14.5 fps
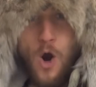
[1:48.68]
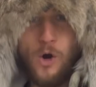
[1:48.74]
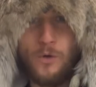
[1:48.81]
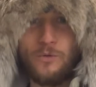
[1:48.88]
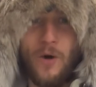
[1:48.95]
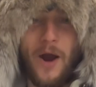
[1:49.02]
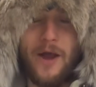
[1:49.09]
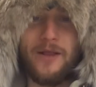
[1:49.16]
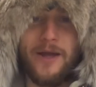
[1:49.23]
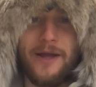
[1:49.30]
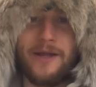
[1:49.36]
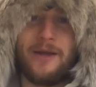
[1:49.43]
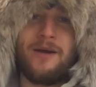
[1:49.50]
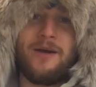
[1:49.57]
Right?
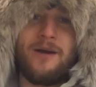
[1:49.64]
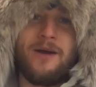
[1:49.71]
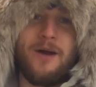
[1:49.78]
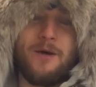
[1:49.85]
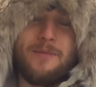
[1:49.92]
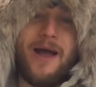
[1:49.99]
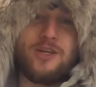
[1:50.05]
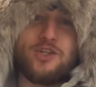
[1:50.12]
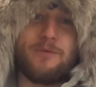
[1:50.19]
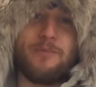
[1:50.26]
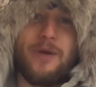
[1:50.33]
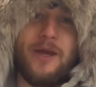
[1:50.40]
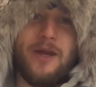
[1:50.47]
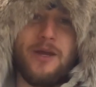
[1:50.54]
Imagine
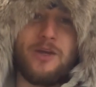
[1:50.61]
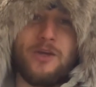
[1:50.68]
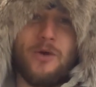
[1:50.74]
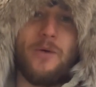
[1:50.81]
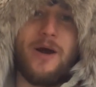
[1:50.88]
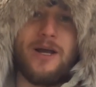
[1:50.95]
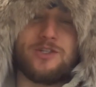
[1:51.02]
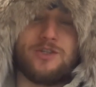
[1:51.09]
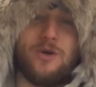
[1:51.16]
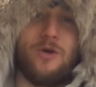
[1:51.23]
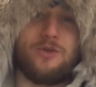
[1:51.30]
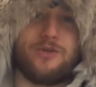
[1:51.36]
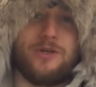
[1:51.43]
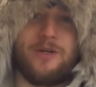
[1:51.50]
being a U.S.
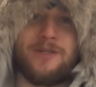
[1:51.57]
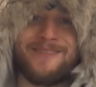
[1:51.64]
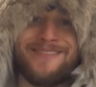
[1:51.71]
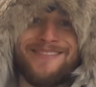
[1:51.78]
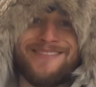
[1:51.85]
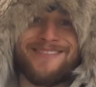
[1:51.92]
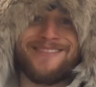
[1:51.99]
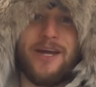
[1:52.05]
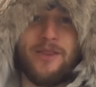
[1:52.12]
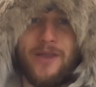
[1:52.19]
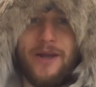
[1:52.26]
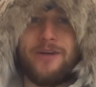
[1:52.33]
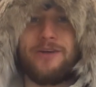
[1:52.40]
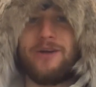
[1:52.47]
soldier and,
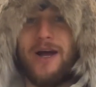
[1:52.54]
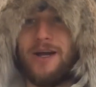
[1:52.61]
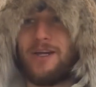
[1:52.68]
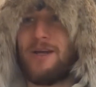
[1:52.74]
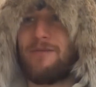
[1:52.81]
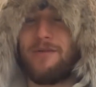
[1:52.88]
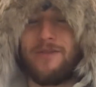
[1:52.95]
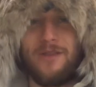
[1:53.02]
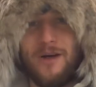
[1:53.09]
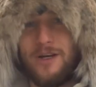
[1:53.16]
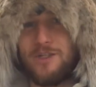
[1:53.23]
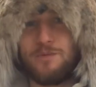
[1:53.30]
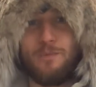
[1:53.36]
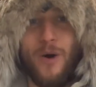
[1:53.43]
you're not given
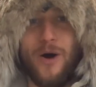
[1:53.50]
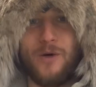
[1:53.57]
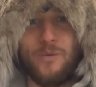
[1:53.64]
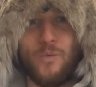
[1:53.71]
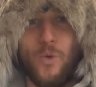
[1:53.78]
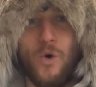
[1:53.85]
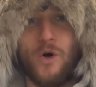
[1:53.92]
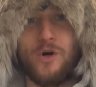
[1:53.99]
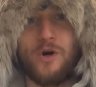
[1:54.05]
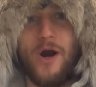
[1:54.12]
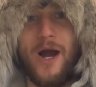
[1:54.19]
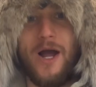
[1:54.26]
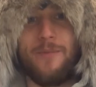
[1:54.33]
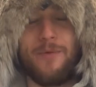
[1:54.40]
the Spartan war
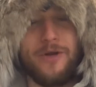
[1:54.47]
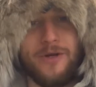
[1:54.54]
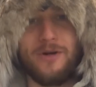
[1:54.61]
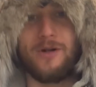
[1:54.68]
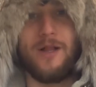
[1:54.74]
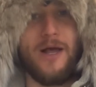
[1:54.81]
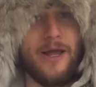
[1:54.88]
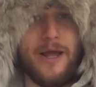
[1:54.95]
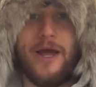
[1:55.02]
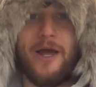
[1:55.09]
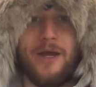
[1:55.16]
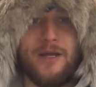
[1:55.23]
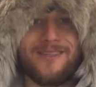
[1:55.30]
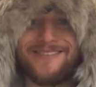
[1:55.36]
cry, but you're like,
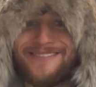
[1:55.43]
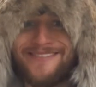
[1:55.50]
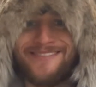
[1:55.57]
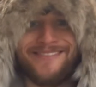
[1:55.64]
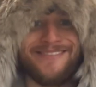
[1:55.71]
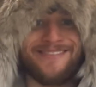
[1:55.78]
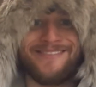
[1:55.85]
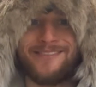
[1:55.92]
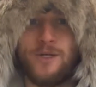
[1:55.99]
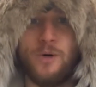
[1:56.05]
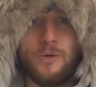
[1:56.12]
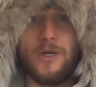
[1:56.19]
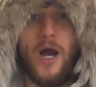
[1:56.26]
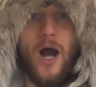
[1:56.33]
hey,
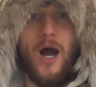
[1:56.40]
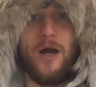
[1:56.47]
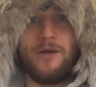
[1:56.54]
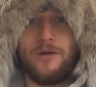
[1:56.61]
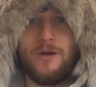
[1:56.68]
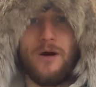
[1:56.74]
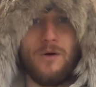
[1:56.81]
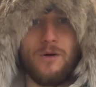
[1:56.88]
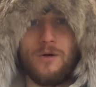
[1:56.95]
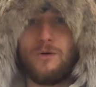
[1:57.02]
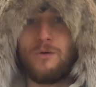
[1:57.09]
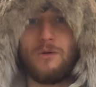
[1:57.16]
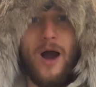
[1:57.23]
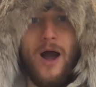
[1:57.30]
hoo-yah, or
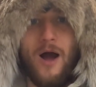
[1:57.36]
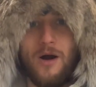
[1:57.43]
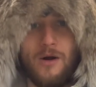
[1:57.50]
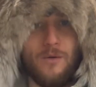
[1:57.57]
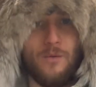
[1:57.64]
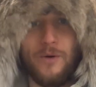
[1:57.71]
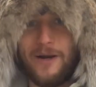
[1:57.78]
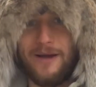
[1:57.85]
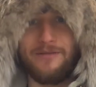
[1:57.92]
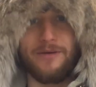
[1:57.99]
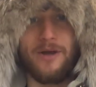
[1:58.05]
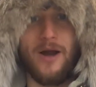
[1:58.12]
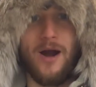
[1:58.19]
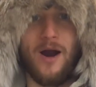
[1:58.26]
hoorah, or
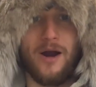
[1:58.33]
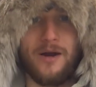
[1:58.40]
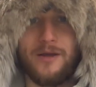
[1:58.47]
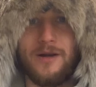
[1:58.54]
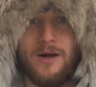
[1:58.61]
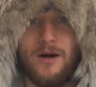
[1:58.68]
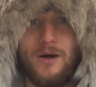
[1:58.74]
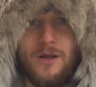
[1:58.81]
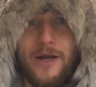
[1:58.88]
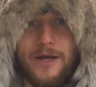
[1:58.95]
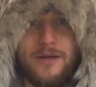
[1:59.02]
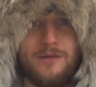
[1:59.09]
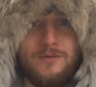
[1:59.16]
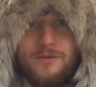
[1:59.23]
whatever you are,
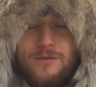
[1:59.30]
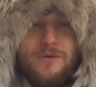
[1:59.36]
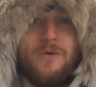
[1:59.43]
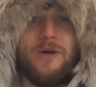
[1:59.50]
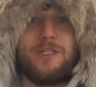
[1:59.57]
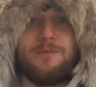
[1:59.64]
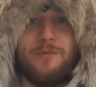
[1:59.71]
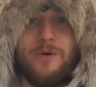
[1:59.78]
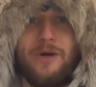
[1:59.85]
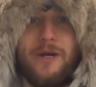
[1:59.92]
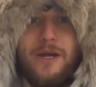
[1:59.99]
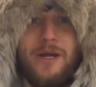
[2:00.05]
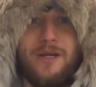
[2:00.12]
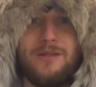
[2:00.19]
U.S.
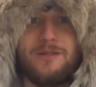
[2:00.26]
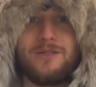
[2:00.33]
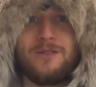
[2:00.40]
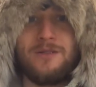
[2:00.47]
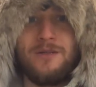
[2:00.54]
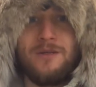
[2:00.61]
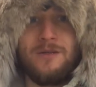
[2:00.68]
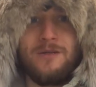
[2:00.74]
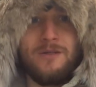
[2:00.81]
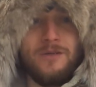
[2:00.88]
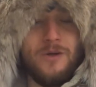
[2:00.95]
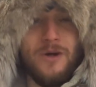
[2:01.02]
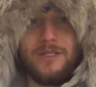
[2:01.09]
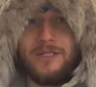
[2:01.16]
Marines,
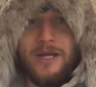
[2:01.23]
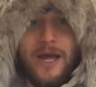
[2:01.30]
U.S.